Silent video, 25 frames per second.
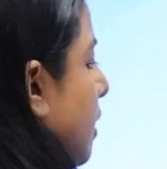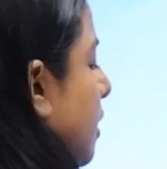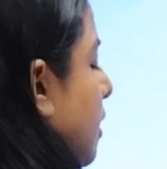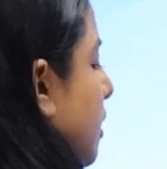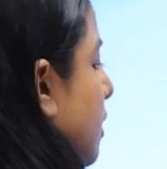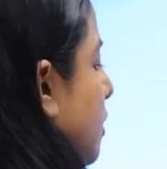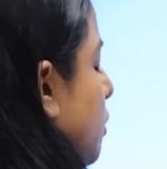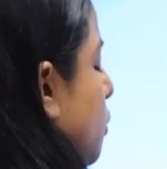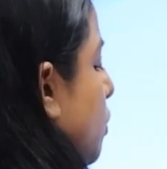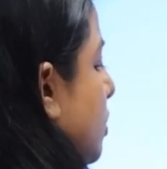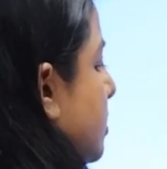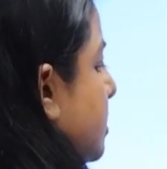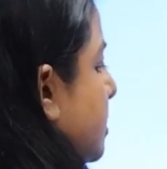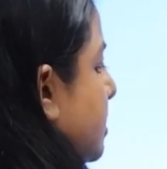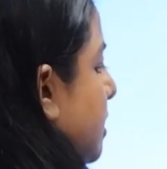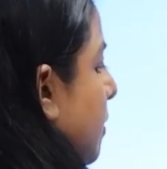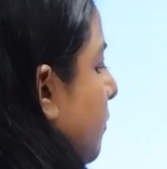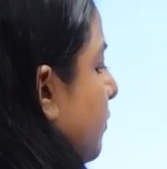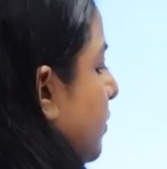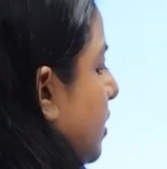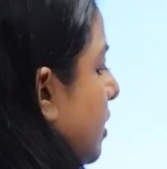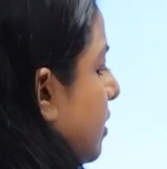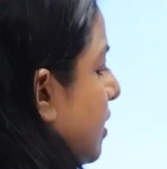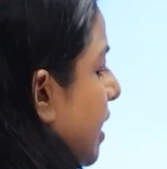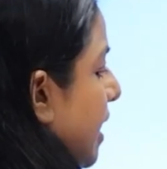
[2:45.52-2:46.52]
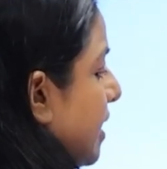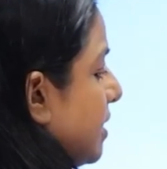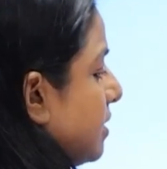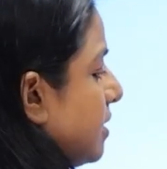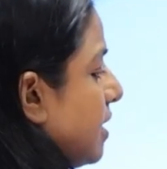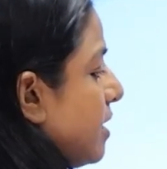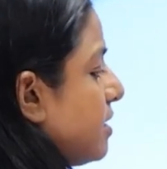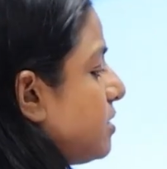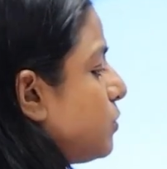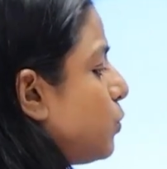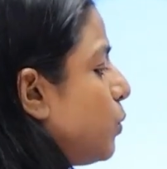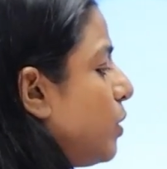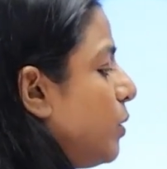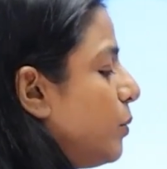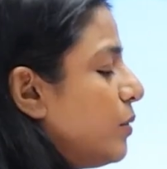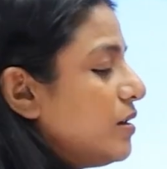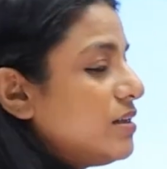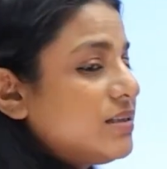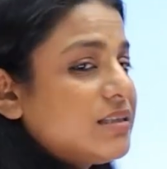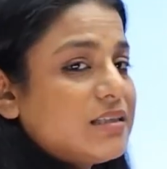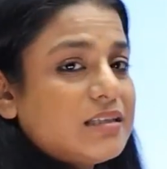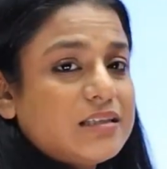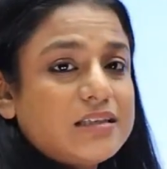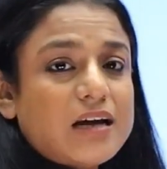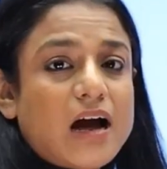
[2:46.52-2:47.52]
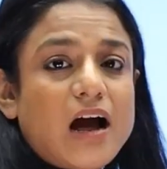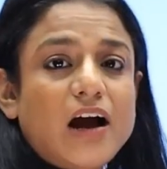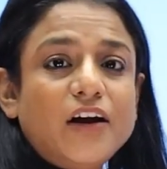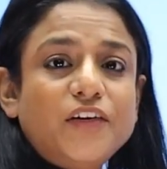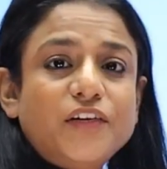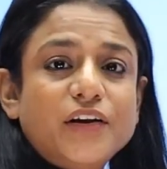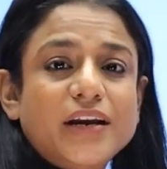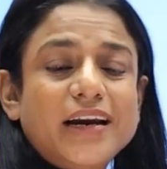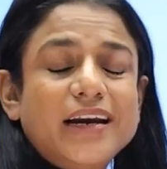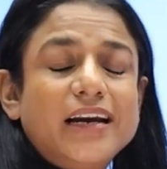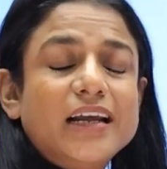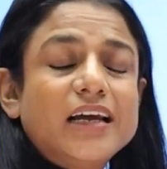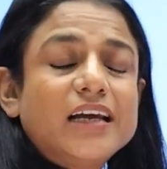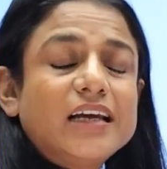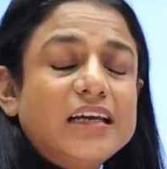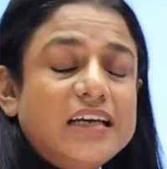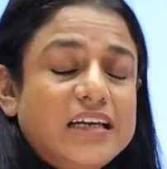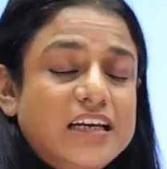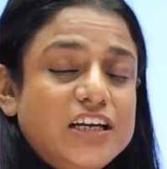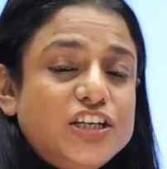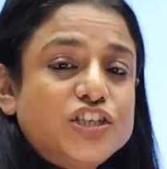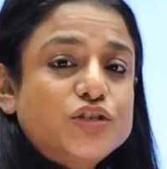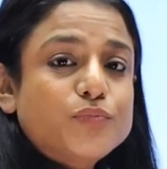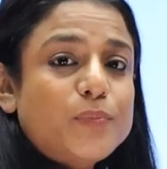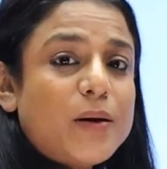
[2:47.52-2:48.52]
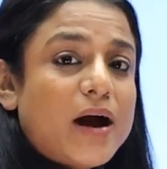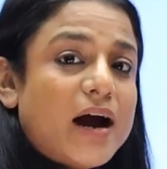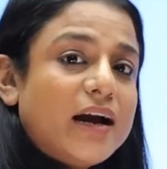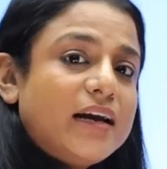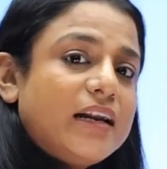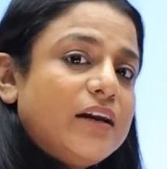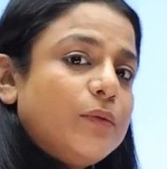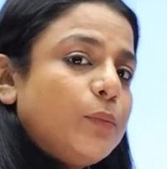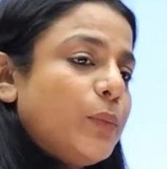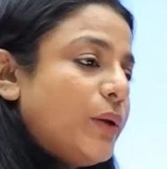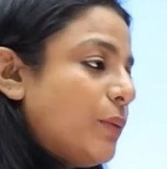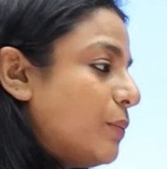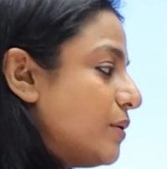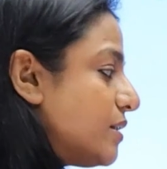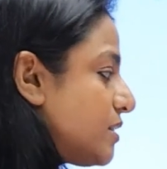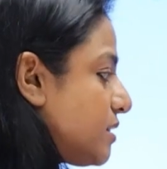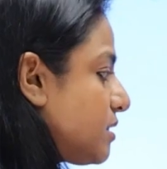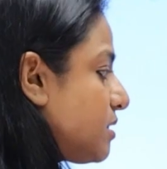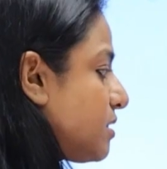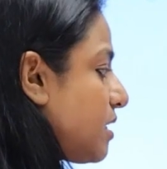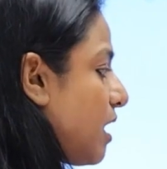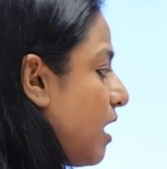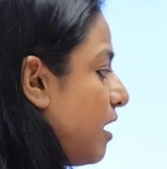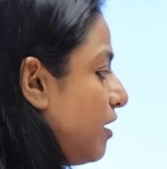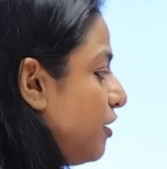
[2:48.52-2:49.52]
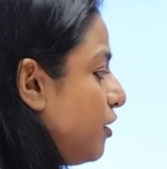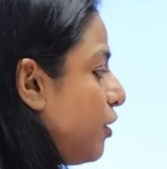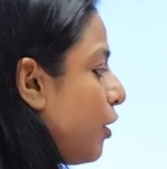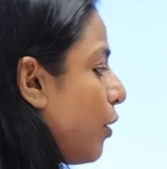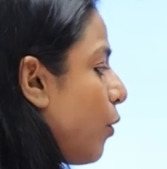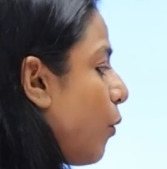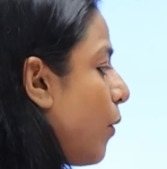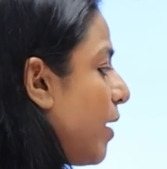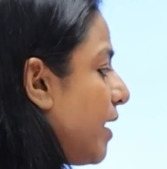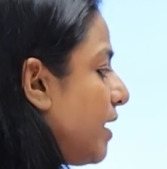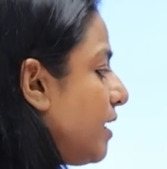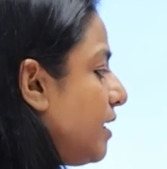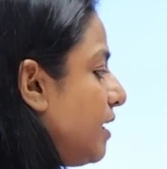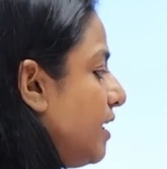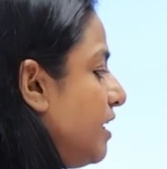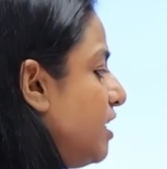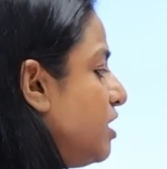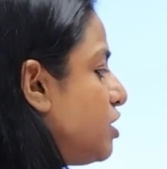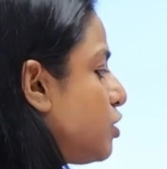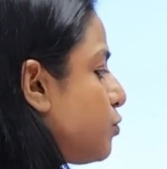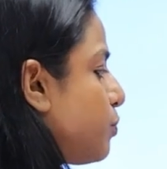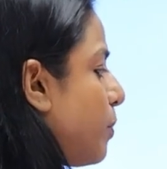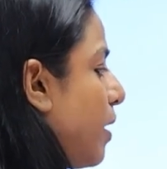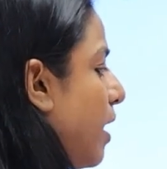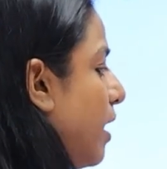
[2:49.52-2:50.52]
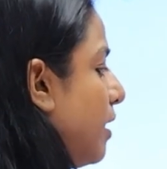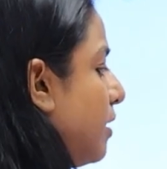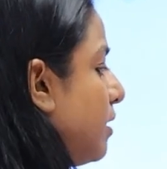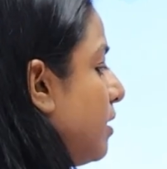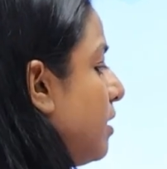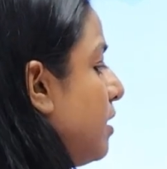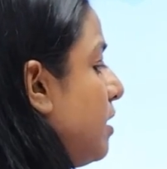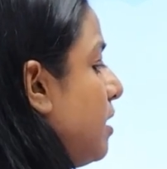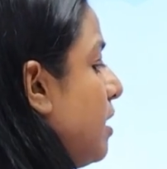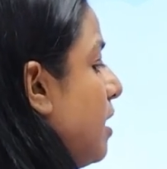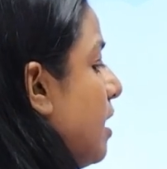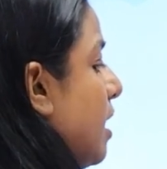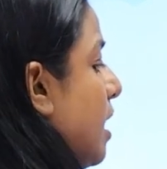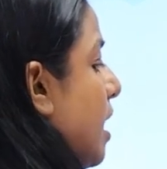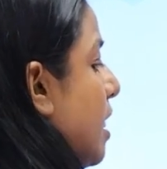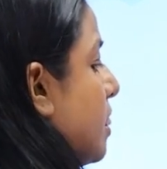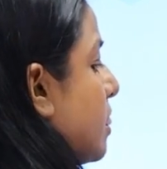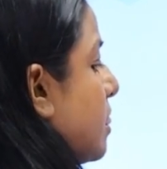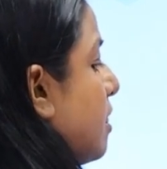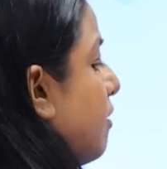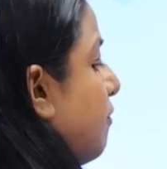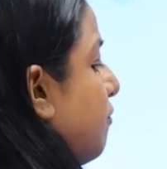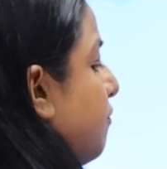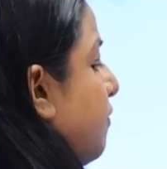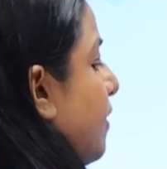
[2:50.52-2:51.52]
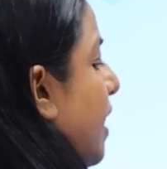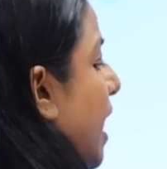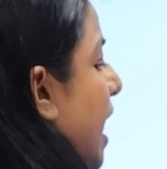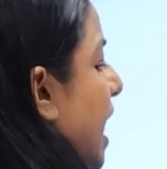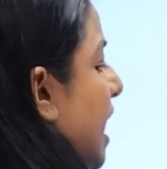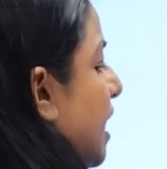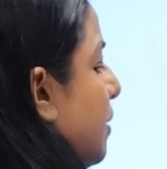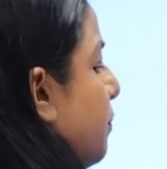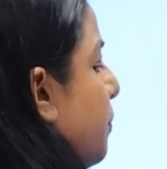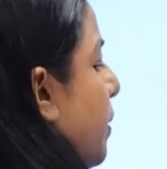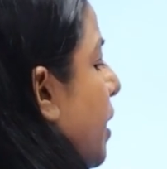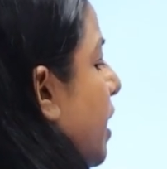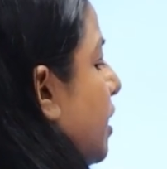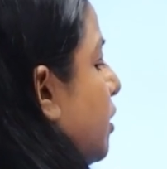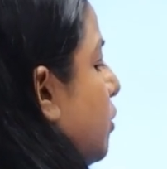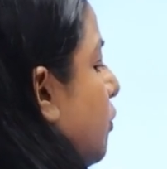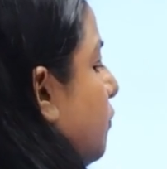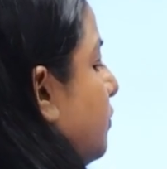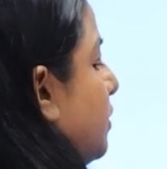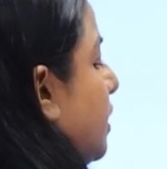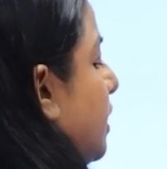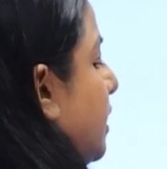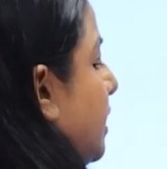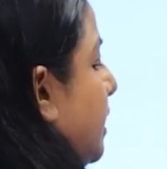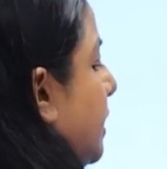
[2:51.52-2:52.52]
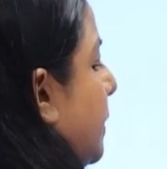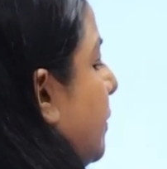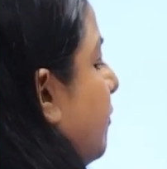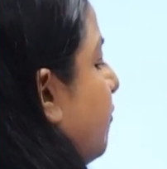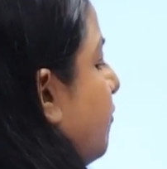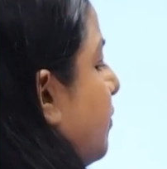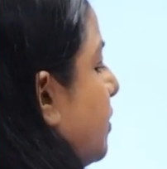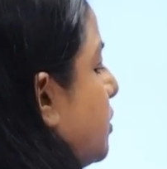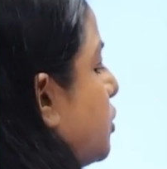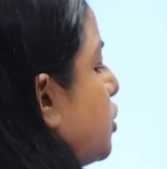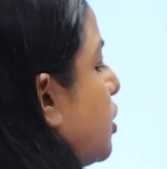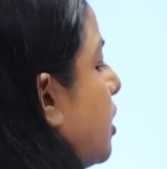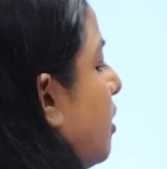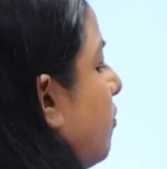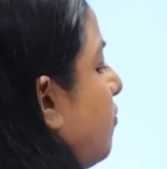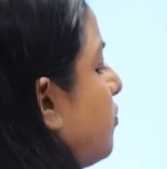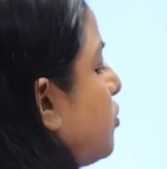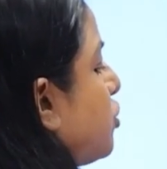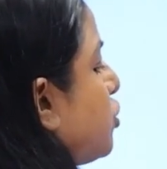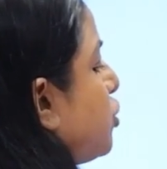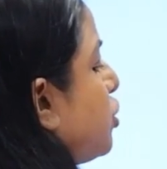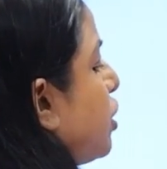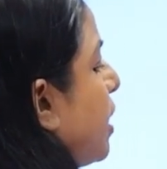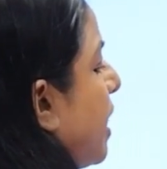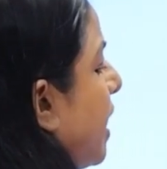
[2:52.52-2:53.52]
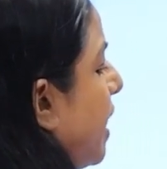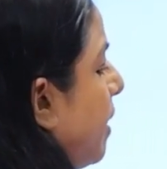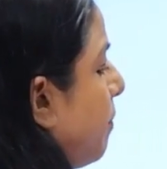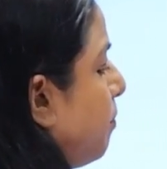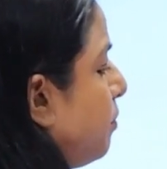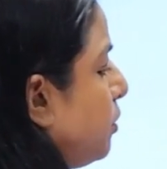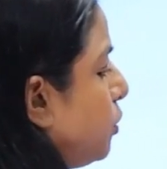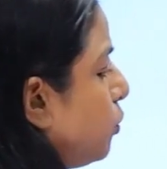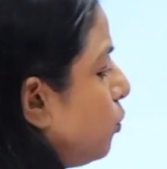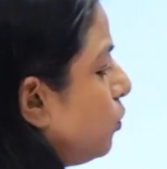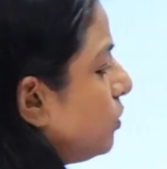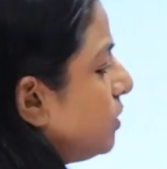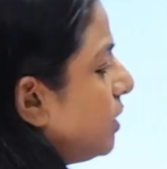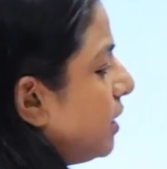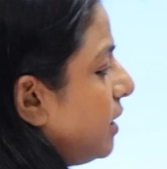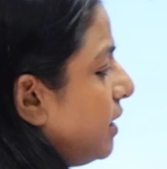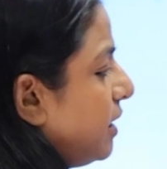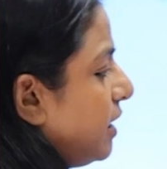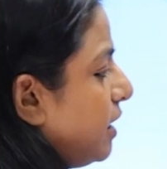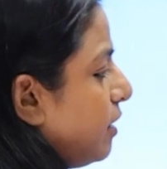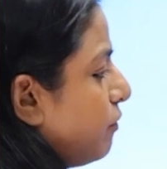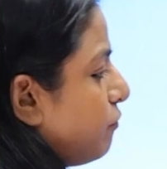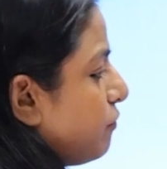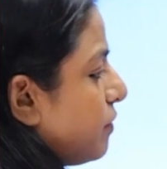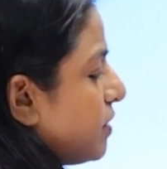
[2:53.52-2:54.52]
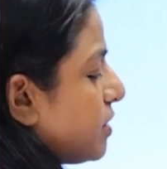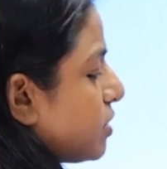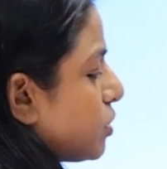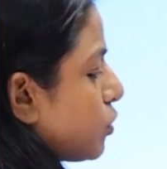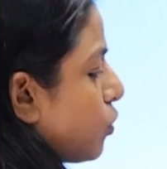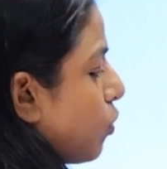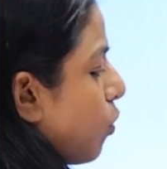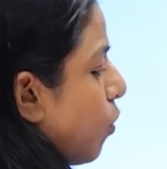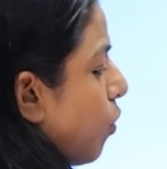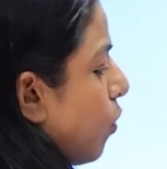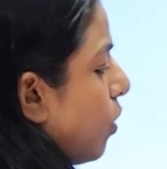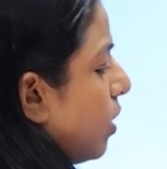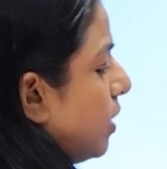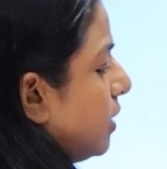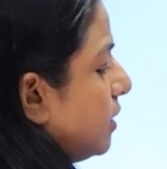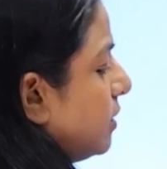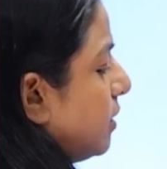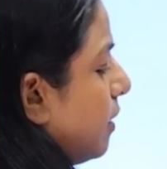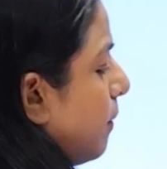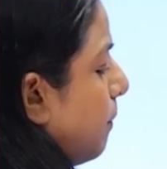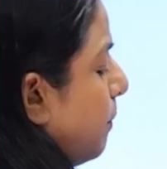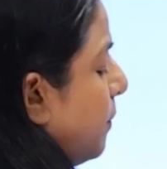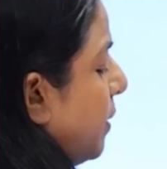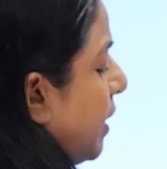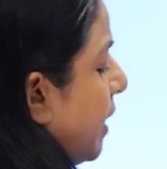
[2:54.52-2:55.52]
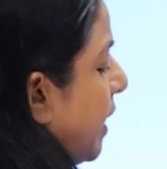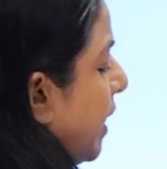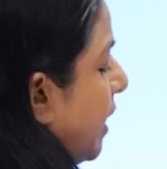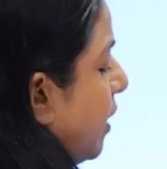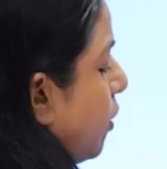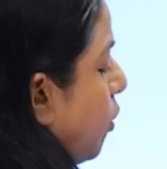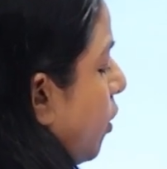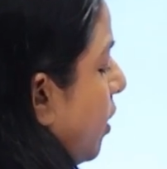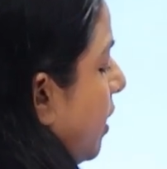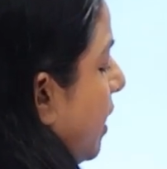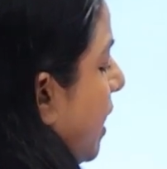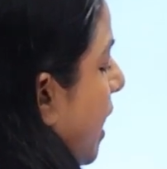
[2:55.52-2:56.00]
looks something like this. We will start reading each part and we will start drawing each part. The flat part of the leaf which gives shape to the leaf is called the blade or